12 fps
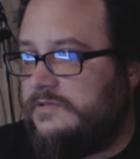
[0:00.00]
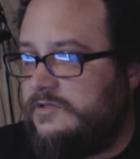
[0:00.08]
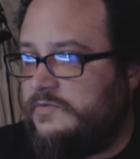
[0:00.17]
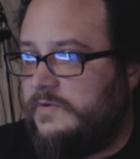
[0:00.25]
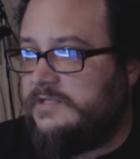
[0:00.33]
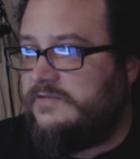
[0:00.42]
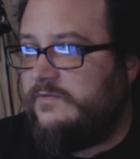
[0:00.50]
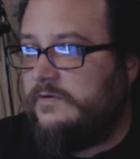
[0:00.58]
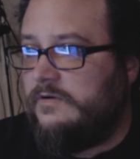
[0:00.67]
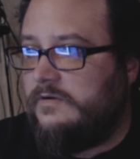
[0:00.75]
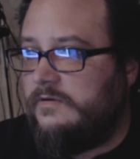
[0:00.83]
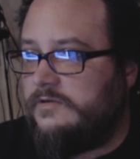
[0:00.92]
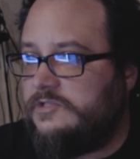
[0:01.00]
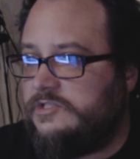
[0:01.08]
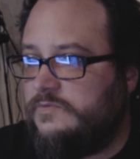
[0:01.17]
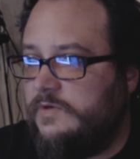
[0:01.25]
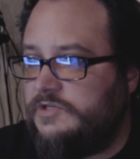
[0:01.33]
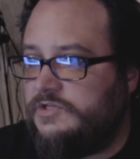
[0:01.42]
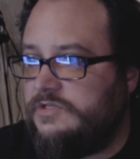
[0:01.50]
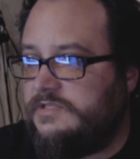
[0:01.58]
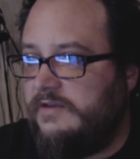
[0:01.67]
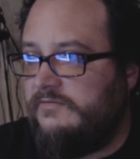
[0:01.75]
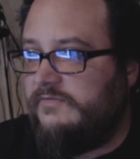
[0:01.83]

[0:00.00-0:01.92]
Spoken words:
to transfer a Switch save